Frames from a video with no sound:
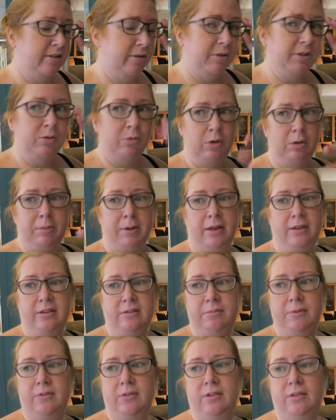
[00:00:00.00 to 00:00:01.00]
So we didn't want to be
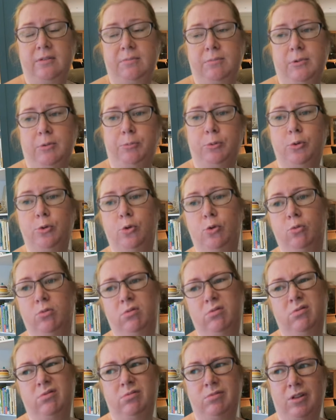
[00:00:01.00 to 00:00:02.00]
at the
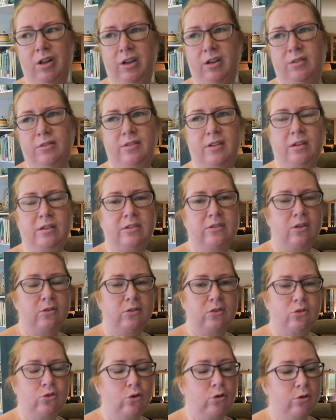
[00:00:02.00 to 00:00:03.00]
pool, like the sun's so
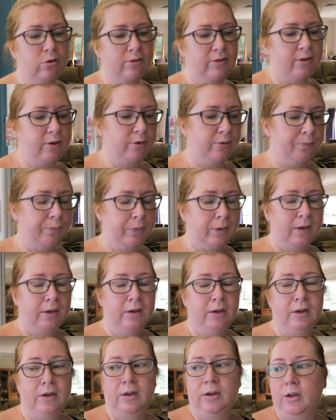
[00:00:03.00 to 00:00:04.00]
strong, so
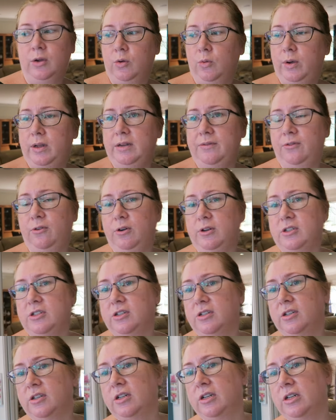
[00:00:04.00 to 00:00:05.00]
waiting for it
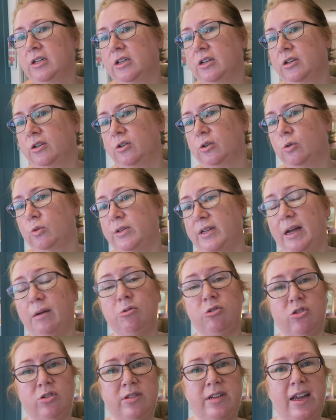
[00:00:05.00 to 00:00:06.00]
to cool down,
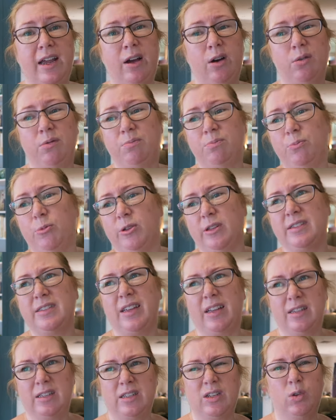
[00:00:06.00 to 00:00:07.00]
which now, well, the
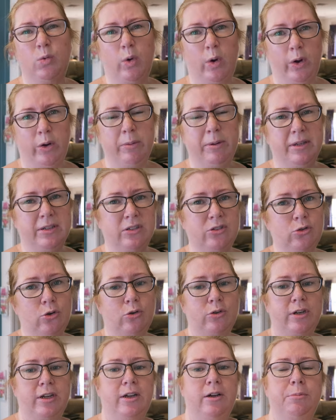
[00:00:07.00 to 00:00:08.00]
sun won't be as
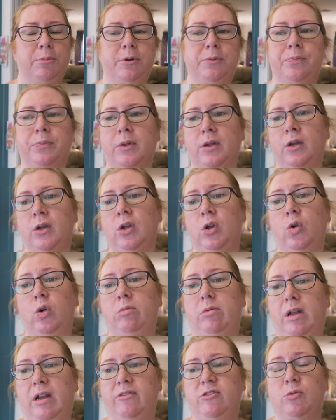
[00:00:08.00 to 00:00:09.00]
strong now, but
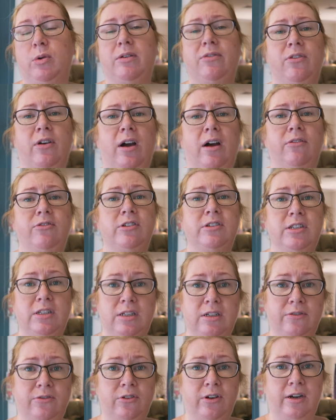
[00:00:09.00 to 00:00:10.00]
we might have to wait for after
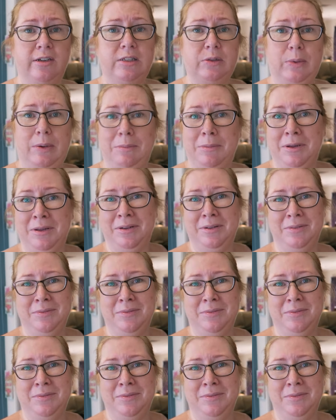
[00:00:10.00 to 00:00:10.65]
dinner for our swim.